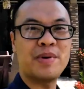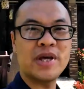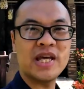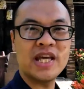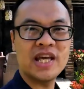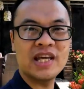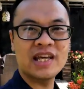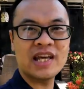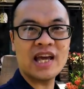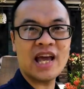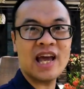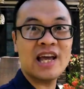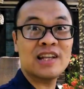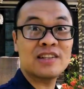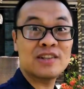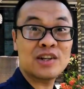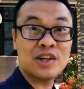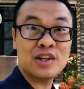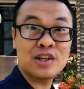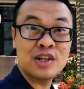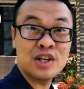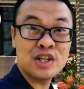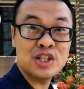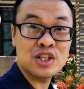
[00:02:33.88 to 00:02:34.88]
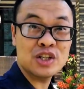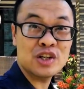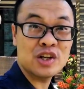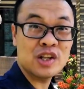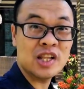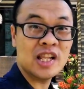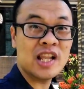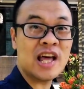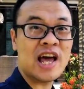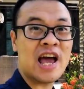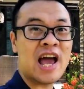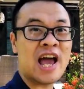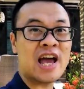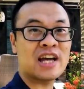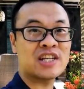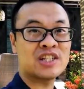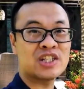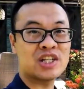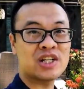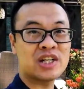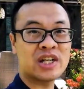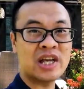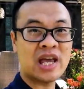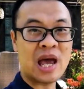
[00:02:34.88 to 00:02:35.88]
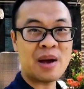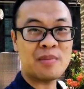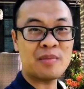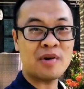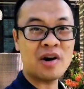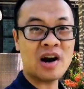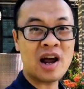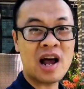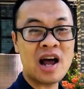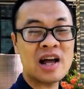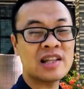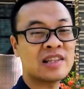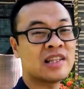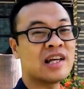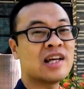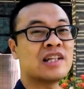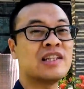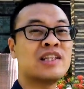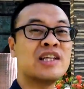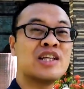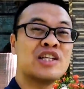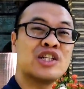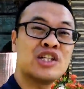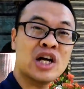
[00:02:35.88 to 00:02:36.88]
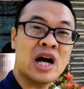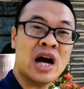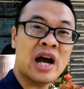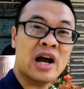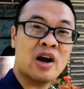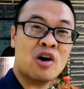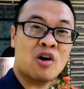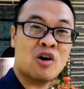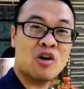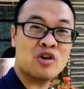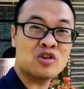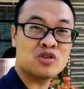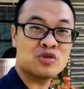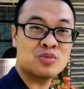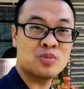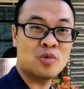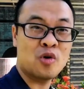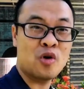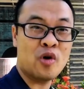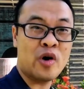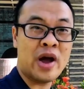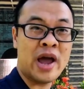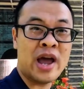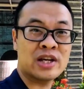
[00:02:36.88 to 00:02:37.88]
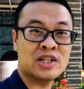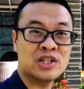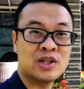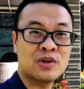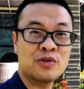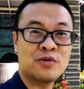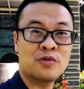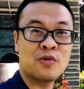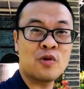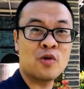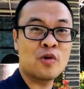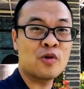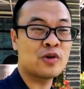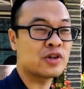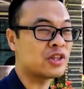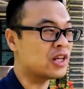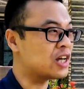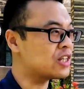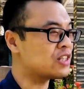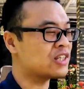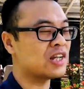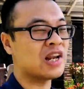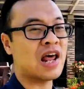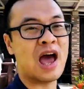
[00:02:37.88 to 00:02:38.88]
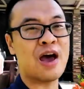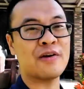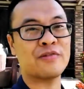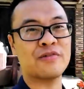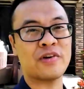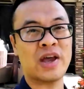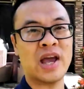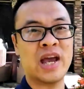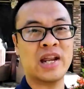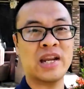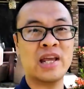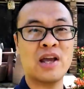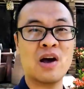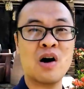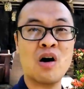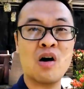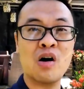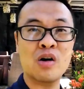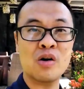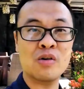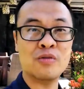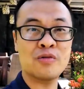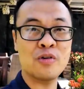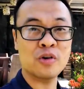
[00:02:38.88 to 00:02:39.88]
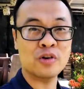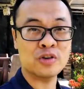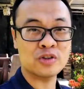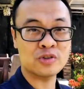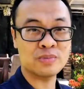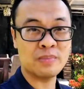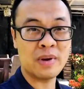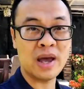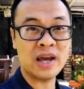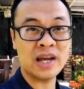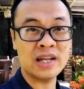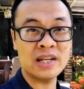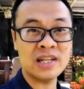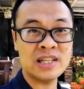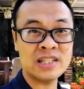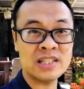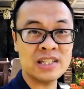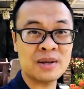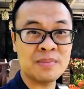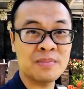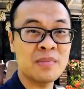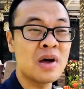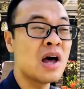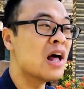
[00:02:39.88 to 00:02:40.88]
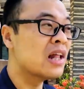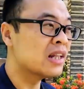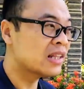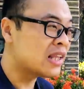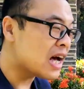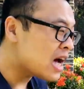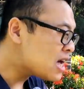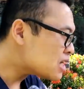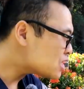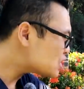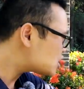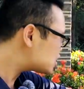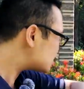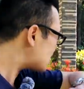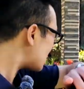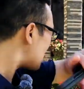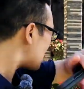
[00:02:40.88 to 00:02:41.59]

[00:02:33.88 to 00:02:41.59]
Being a traditional action camera, the DJI Osmo Action 4 doesn't have any autofocus mechanism, thus